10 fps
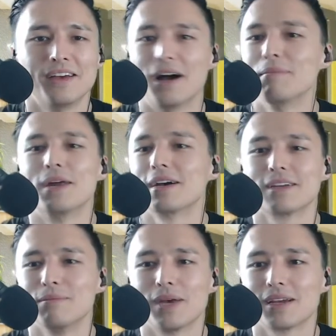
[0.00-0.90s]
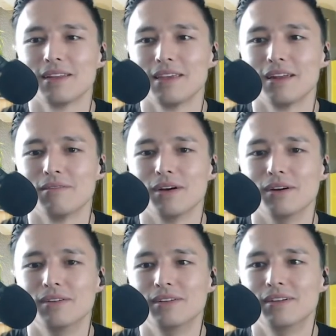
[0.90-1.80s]
I'm not getting back into the
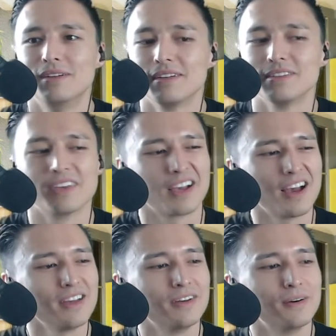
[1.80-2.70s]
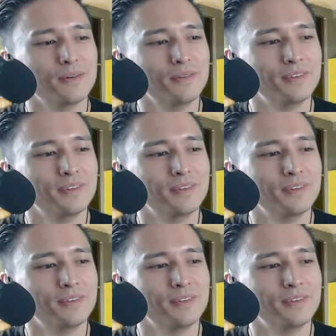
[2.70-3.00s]
NFL. He's like, I know.